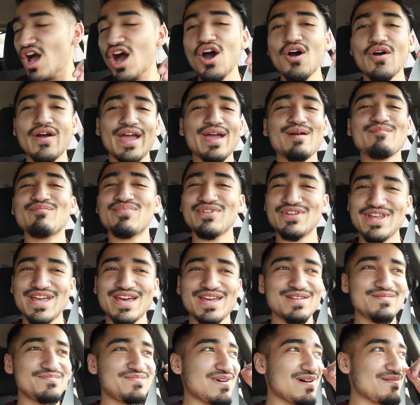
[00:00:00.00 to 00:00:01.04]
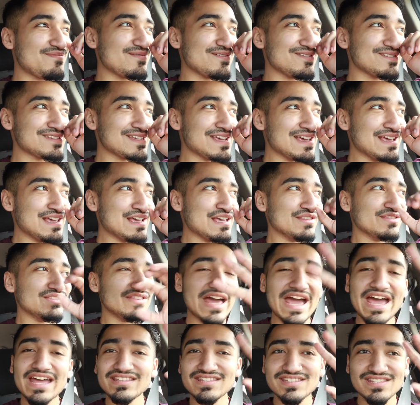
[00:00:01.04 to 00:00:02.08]
Oh, and banana peppers.
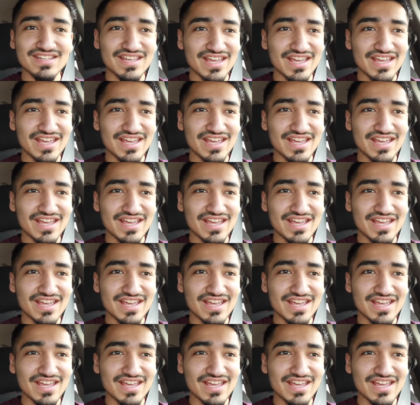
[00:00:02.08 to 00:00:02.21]
That's